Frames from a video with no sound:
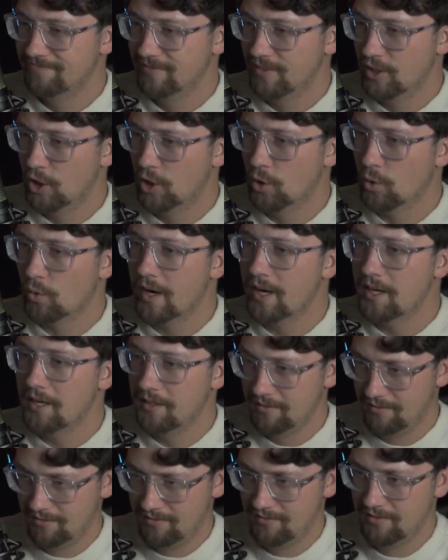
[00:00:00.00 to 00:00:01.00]
Great
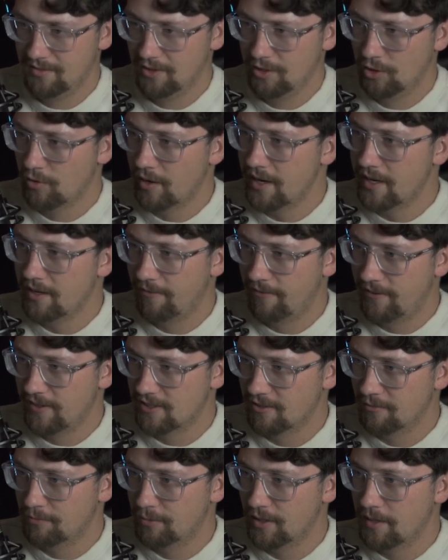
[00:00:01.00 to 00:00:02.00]

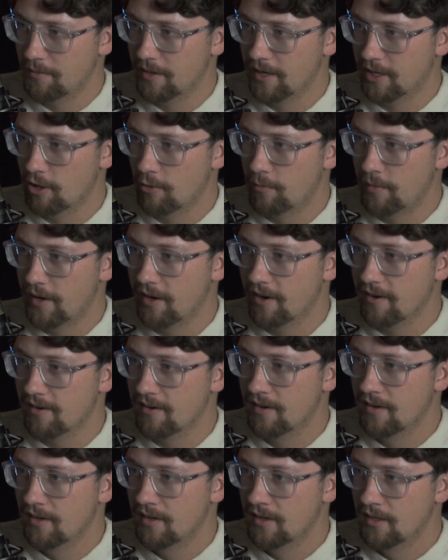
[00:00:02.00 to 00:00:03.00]
defensive play by
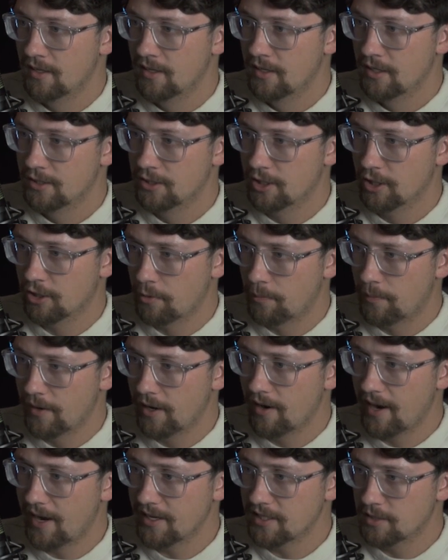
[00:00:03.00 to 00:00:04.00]
Gobert. So
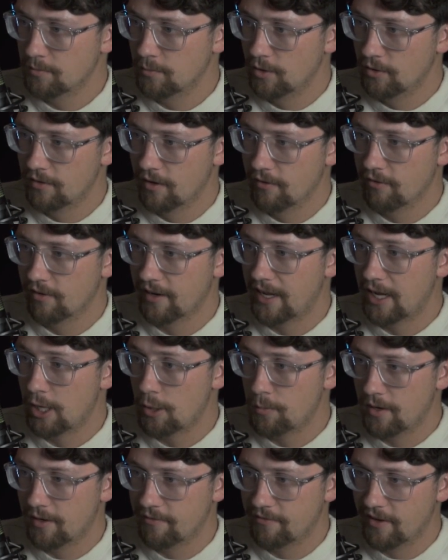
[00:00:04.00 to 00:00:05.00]
Gobert has to move over to
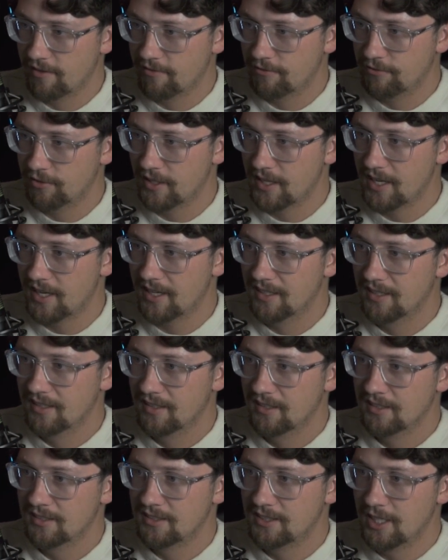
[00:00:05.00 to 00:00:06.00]
help on Van Fleet.
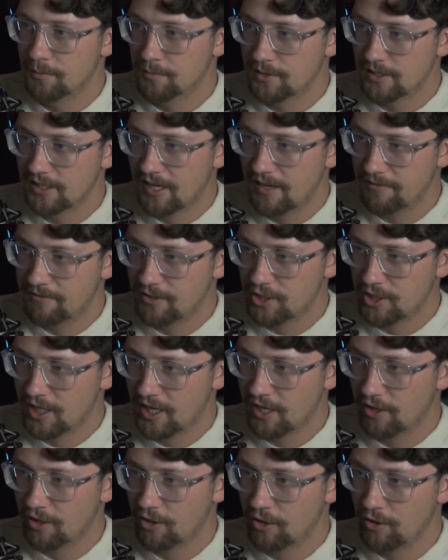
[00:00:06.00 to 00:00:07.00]
Dumps it off to
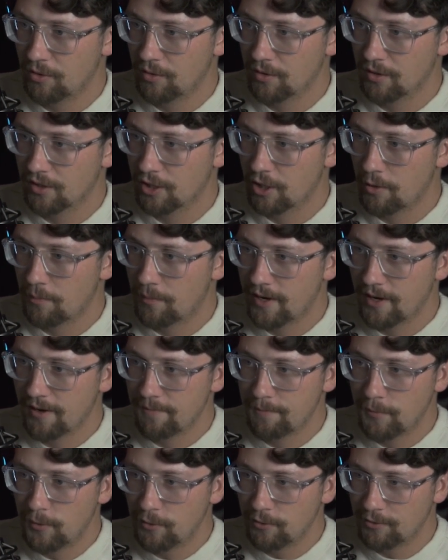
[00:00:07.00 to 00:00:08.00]
Sengun.
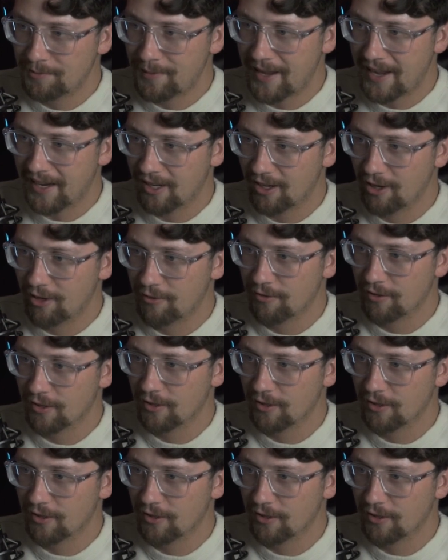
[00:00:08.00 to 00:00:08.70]
Gobert moves back over.